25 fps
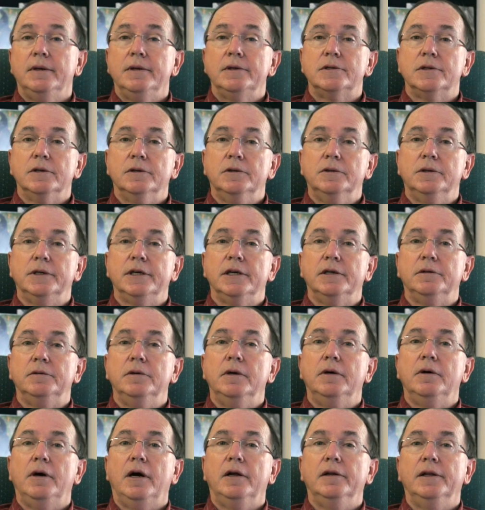So it
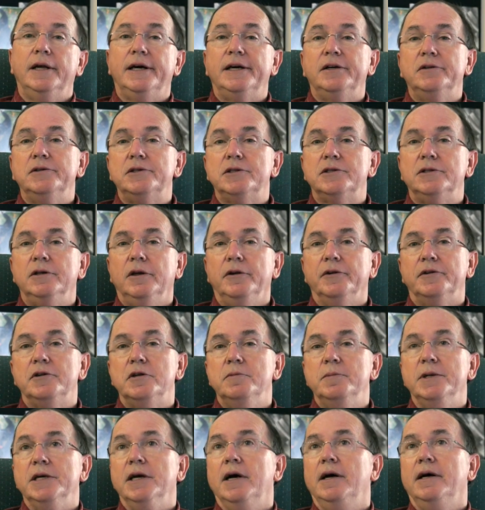allows SALT
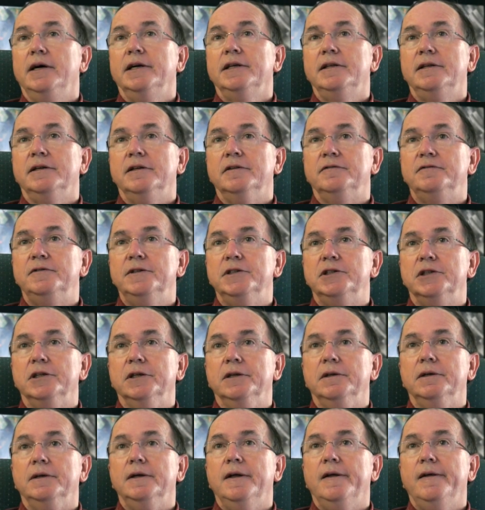to be highly
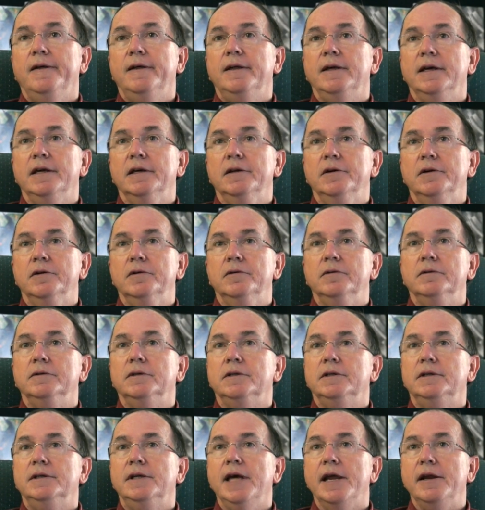efficient in
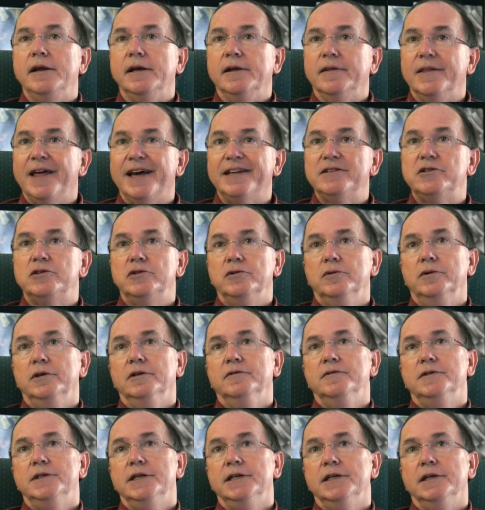getting that sort
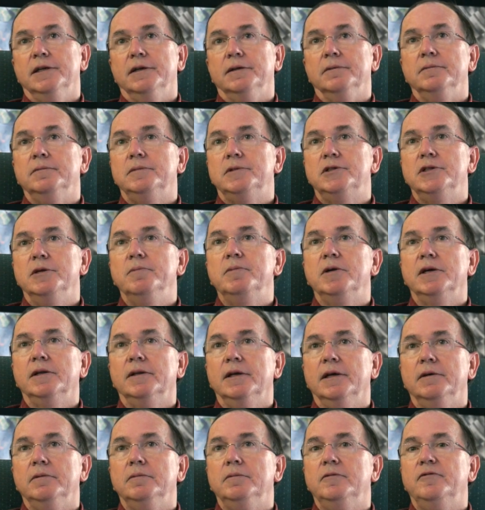of data, something
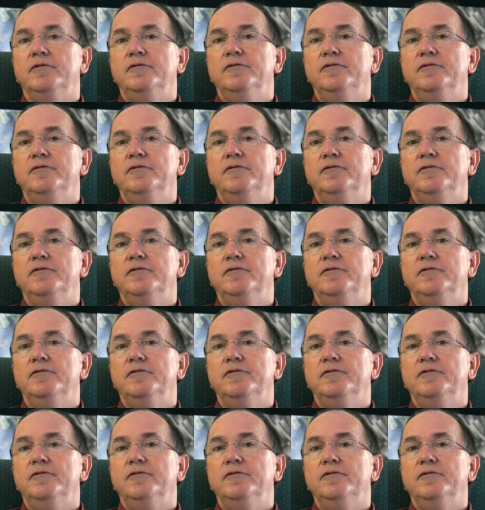that